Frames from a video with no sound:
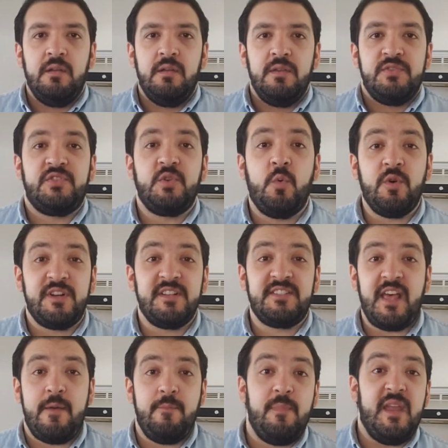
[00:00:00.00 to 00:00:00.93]
So what does
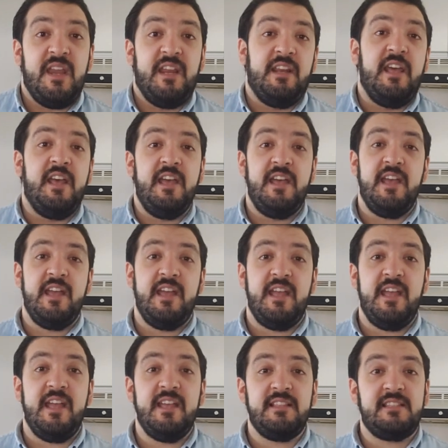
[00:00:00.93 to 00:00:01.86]
that mean?
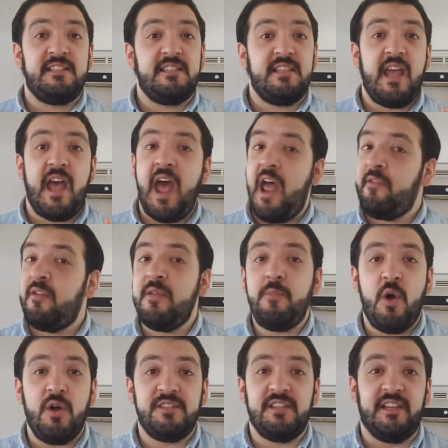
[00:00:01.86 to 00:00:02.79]
It's Harry
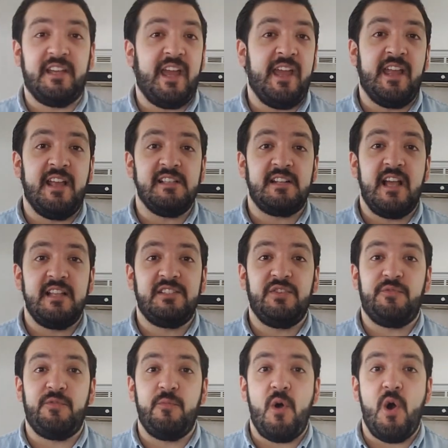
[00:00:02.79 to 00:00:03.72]
Potter getting his letter
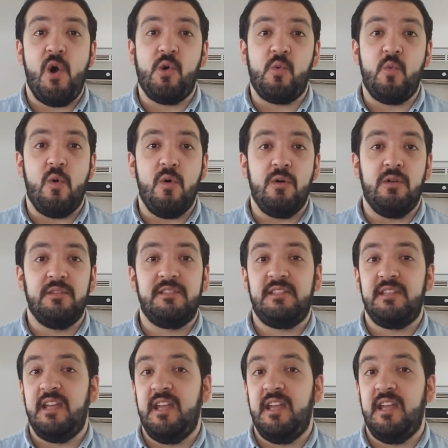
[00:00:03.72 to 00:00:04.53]
from Hogwarts.